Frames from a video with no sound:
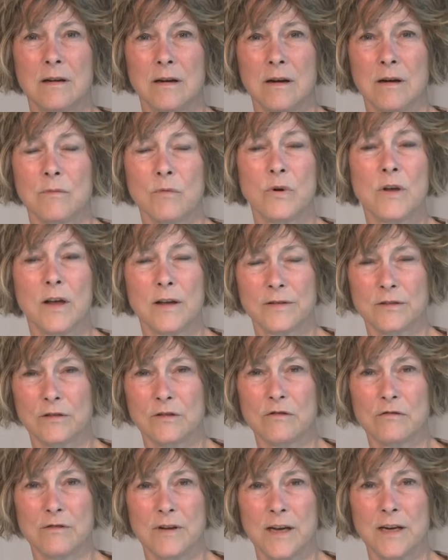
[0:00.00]
Um, we also
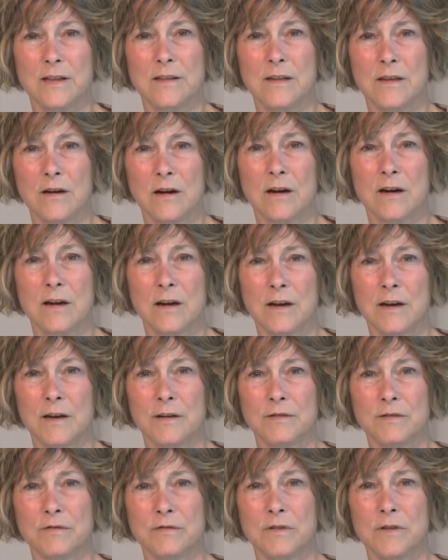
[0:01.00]
created the
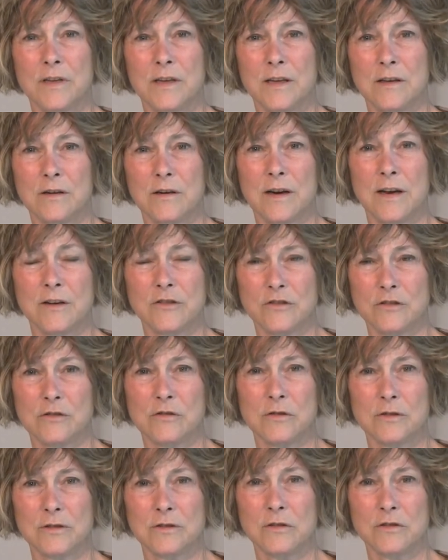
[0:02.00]
archives for the
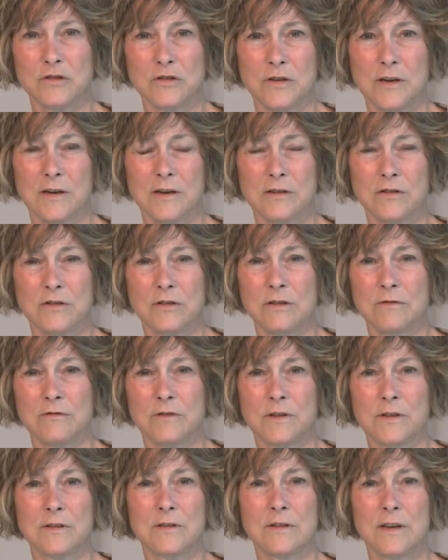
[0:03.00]
International Association for
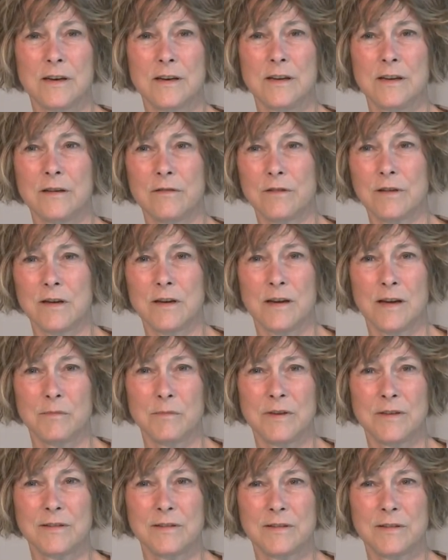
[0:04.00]
the Study of the
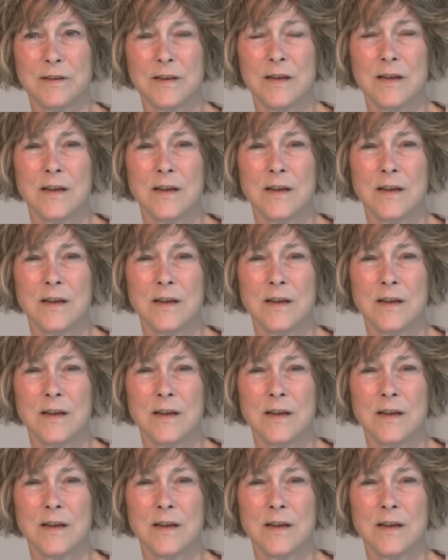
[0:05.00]
Commons.